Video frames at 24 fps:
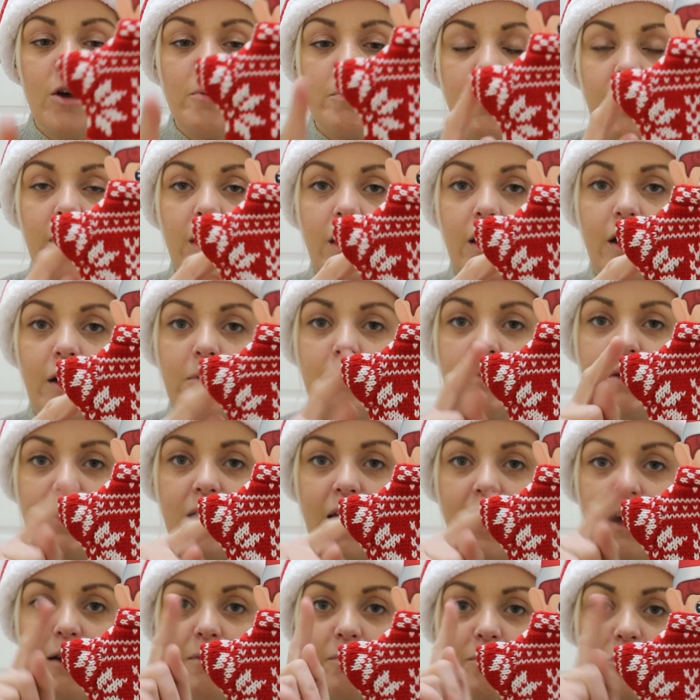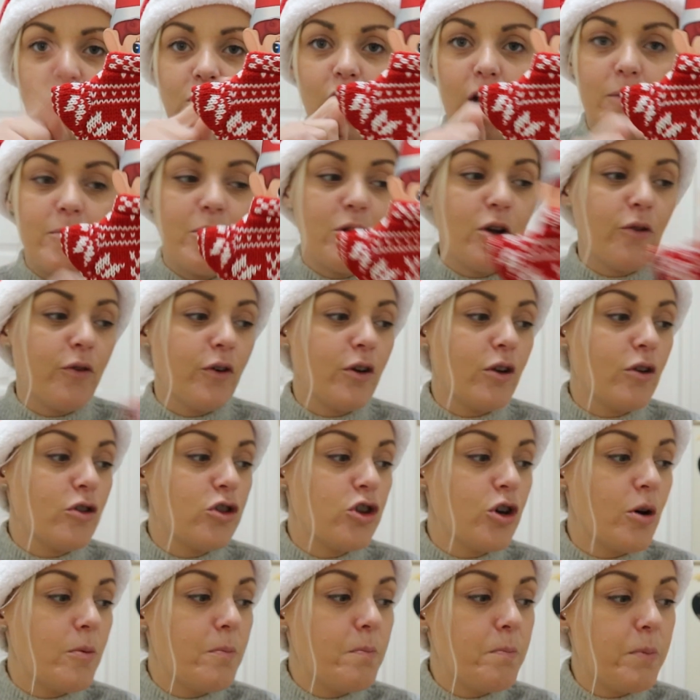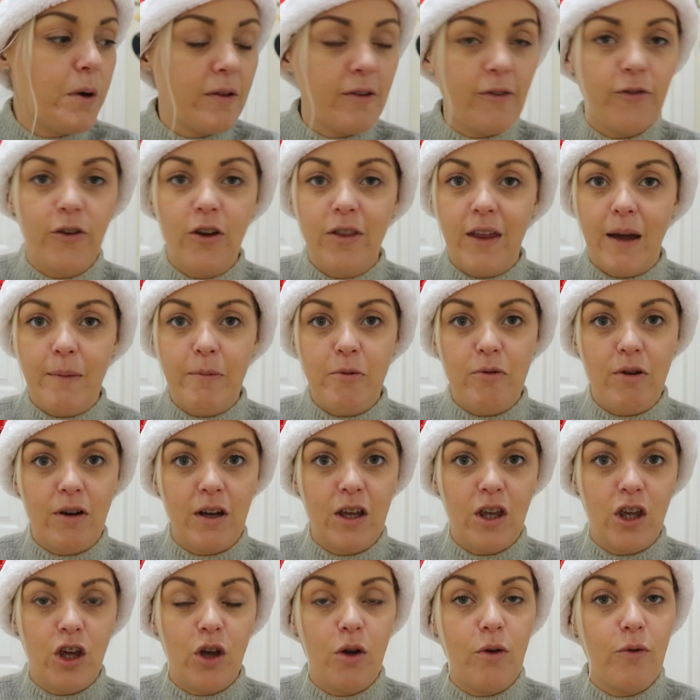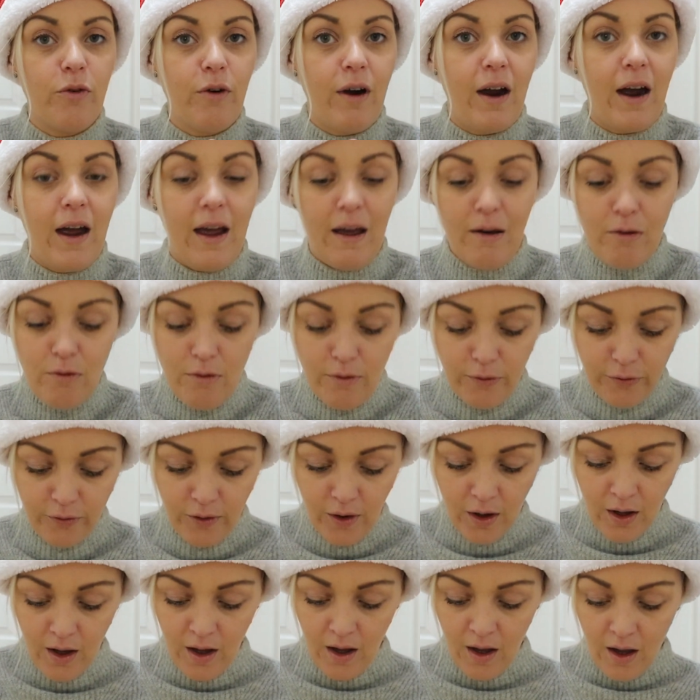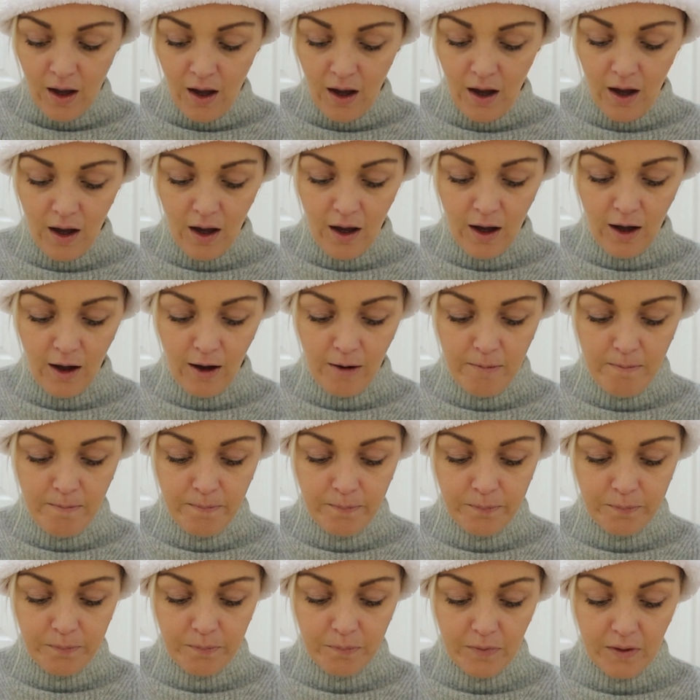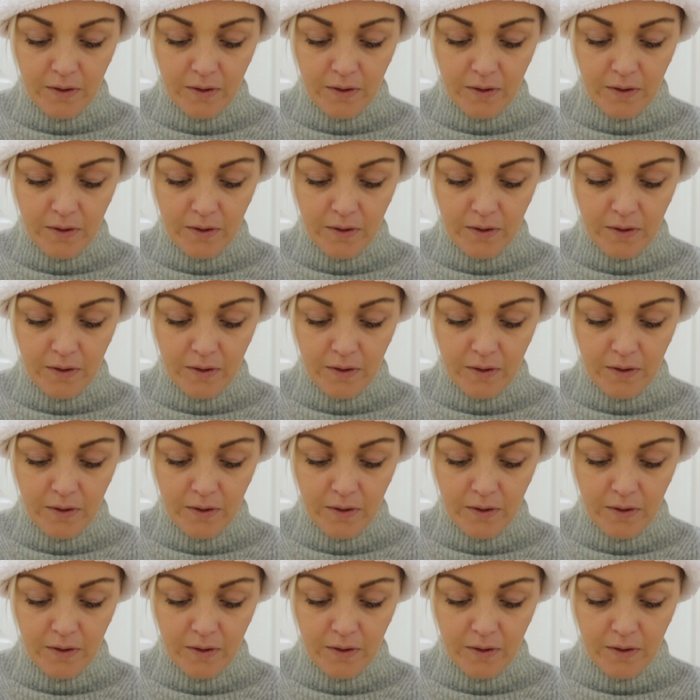but yeah, got him another little jumper, so I thought that'd be really cute for our elf. And